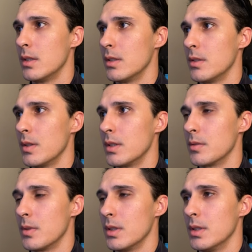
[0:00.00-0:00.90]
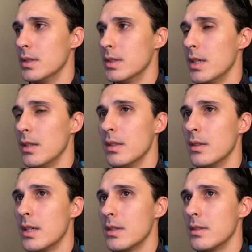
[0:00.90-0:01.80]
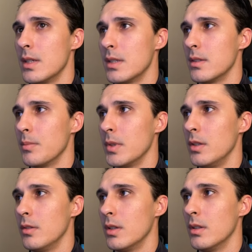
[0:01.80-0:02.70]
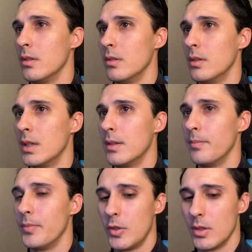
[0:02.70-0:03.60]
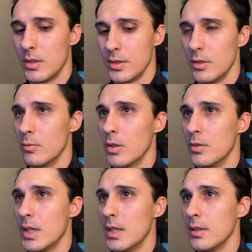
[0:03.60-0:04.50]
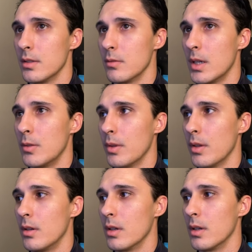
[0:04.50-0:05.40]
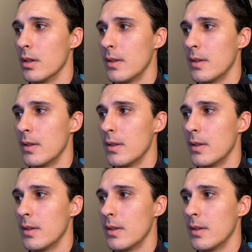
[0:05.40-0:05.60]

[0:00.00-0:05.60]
So I just wanted to say that's something you can do. You could also rotate this around with R.